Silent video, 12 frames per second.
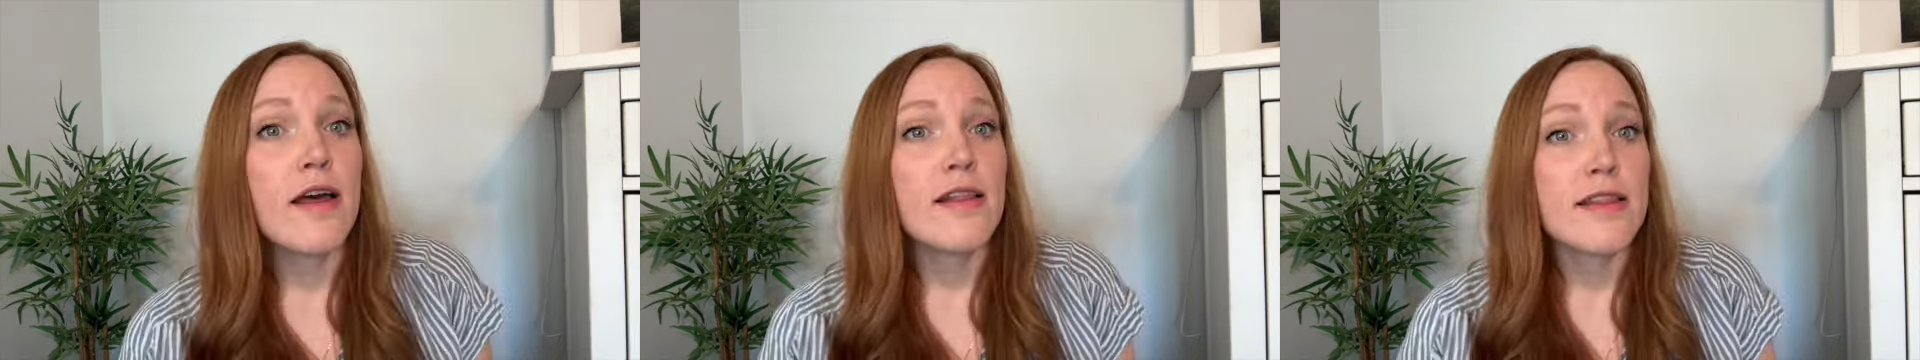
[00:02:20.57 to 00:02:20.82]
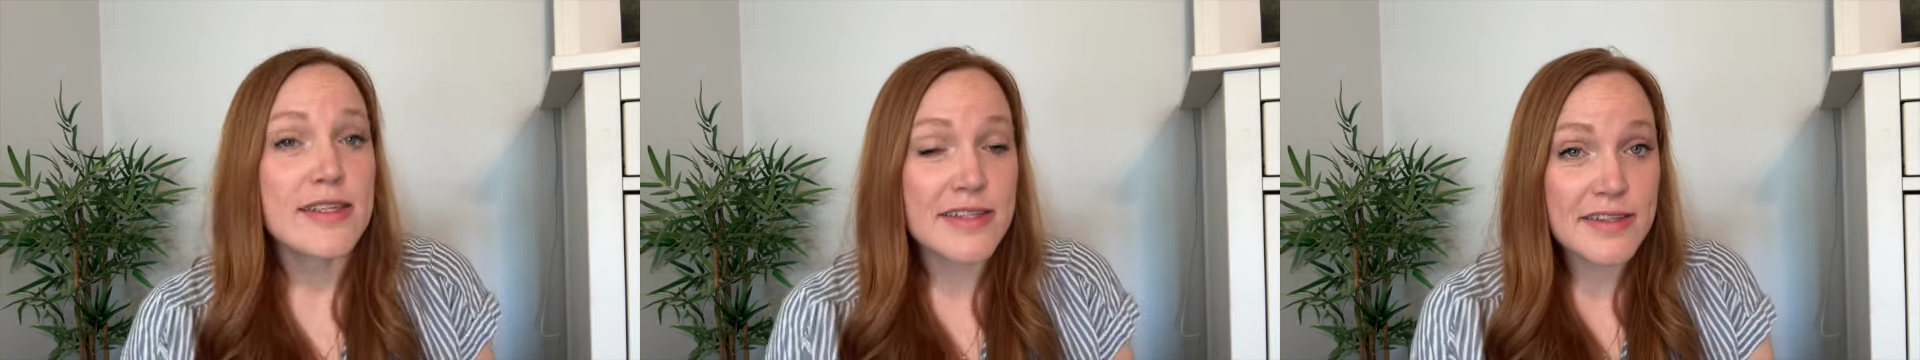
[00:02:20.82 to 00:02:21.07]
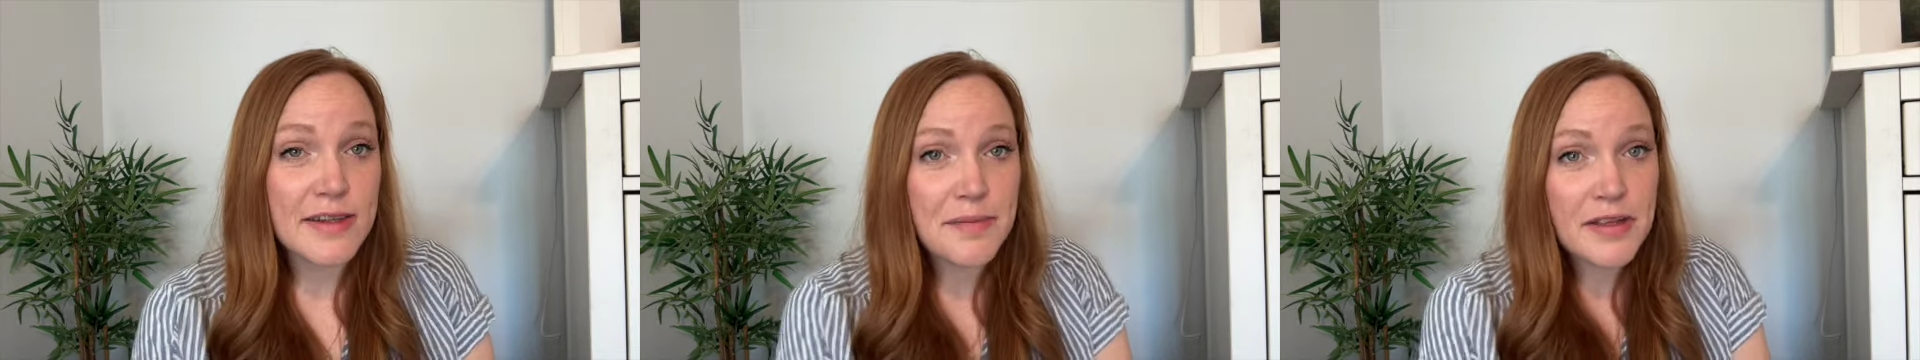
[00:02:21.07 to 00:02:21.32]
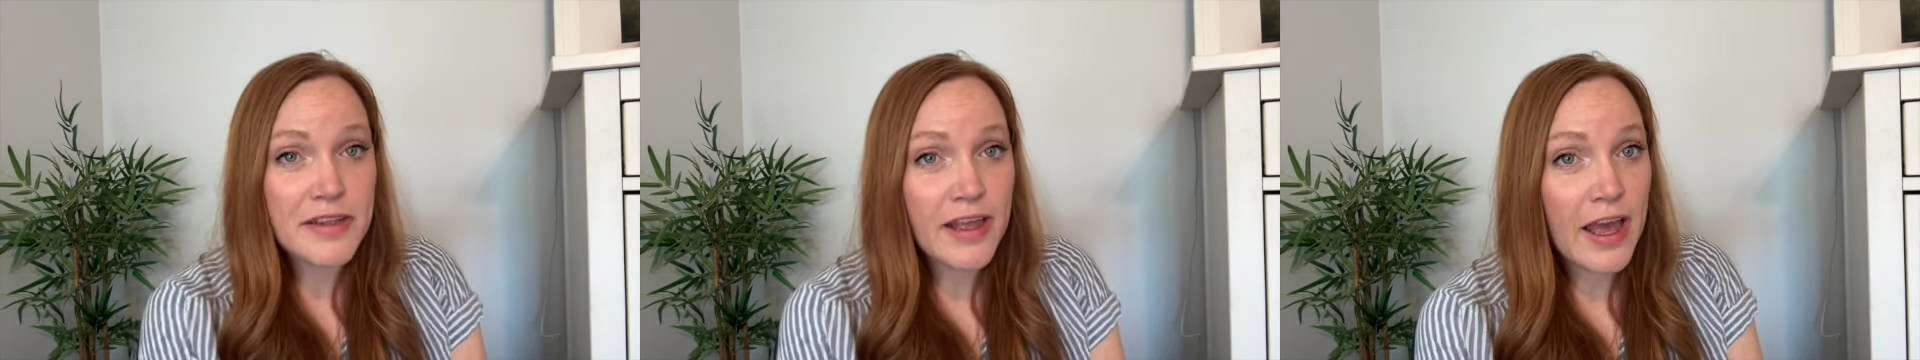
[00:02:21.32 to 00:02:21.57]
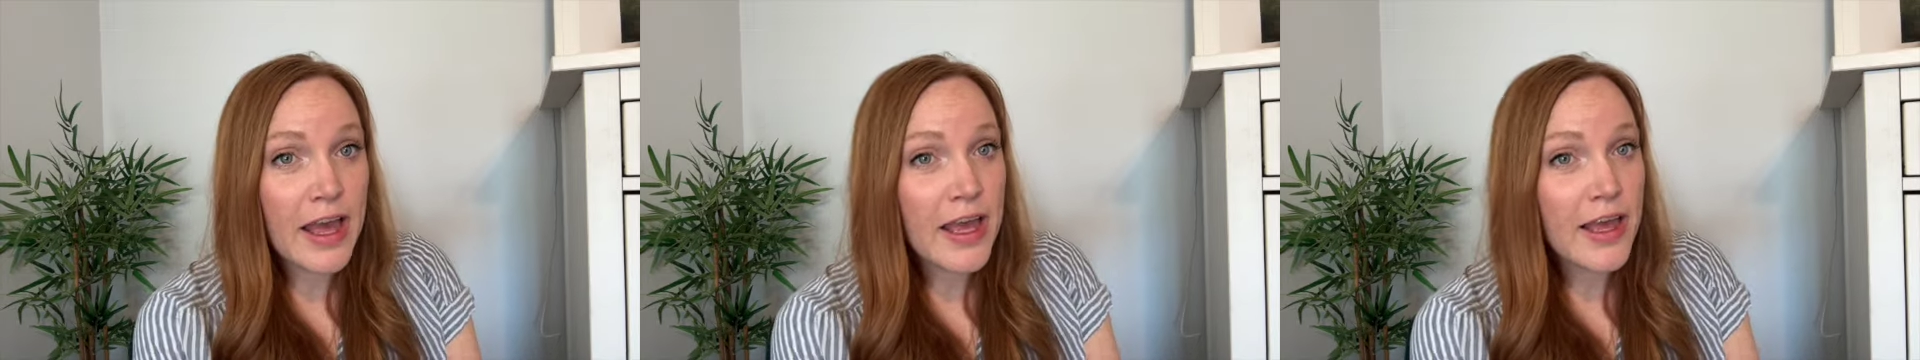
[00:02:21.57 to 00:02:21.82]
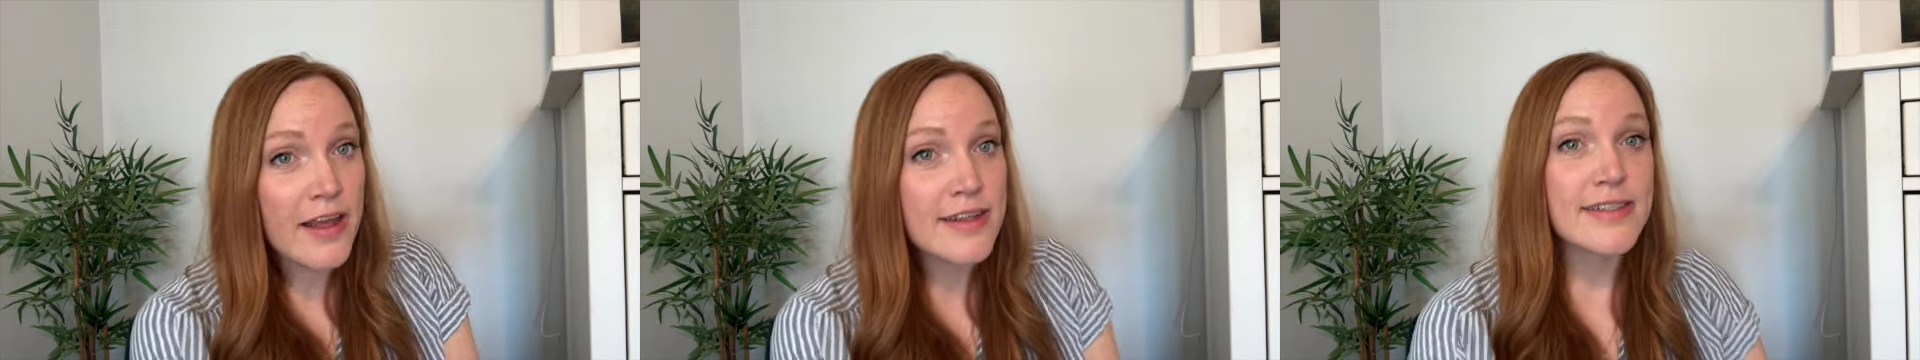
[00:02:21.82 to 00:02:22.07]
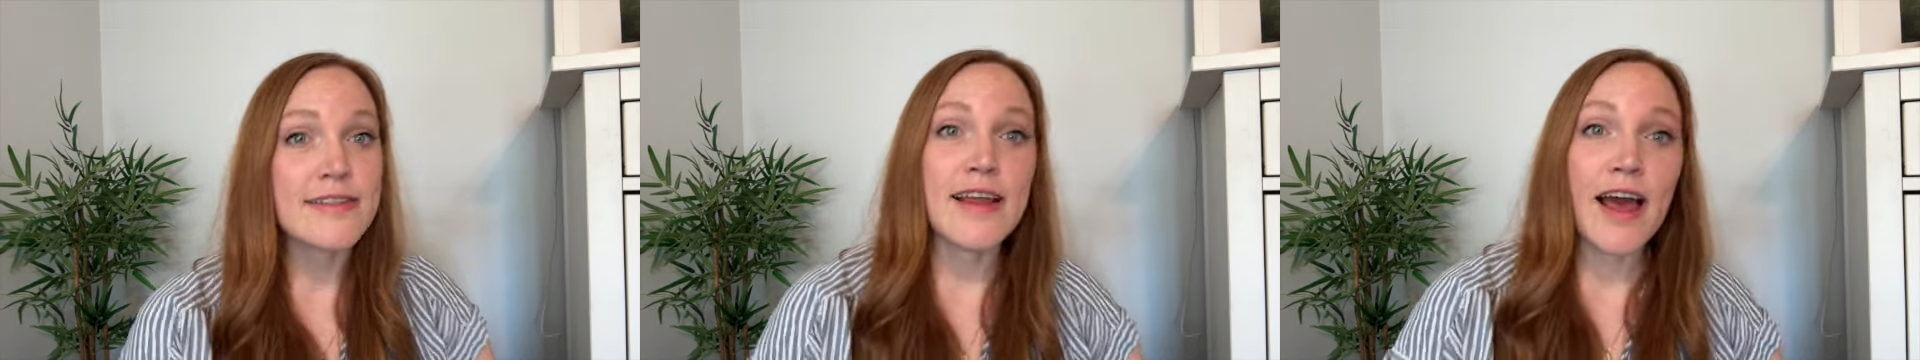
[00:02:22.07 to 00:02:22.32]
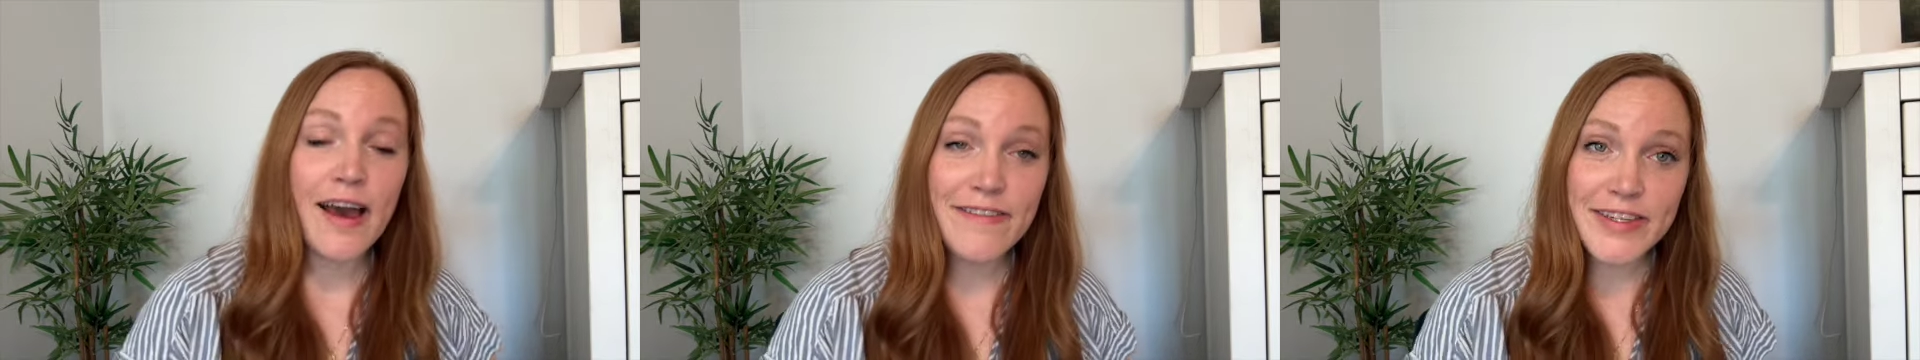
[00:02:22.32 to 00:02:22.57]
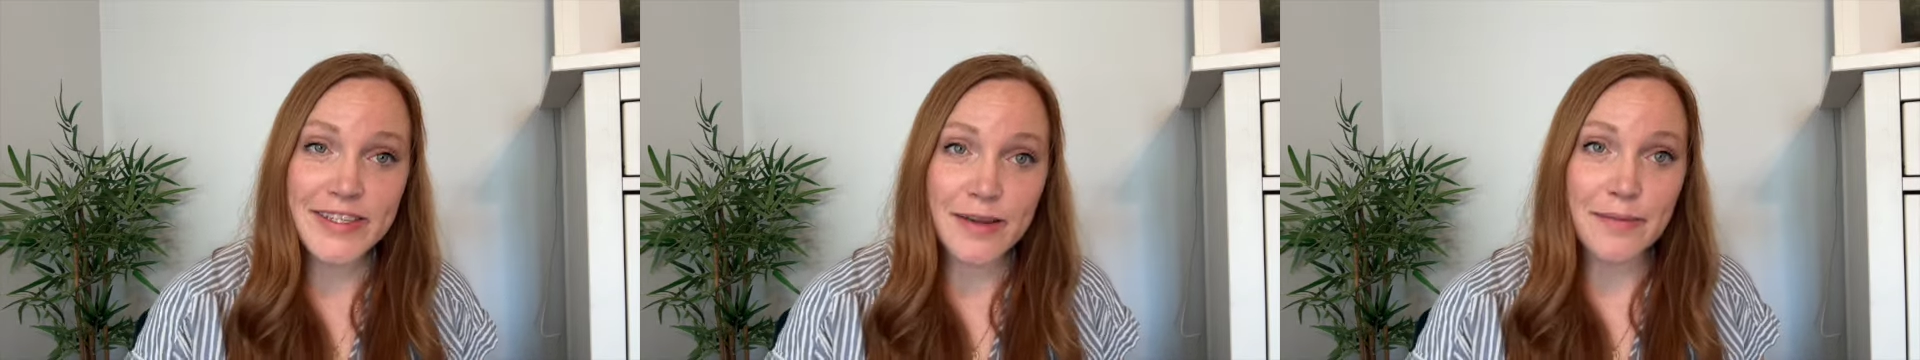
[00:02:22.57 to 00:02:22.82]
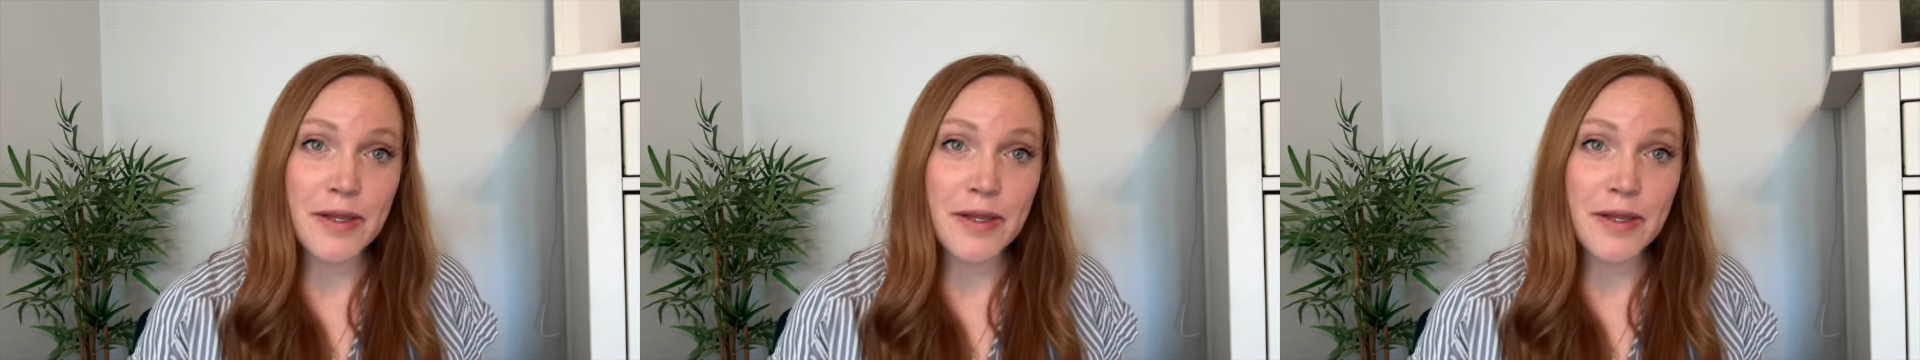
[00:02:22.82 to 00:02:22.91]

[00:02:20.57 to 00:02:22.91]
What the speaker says: This is something that I haven't done,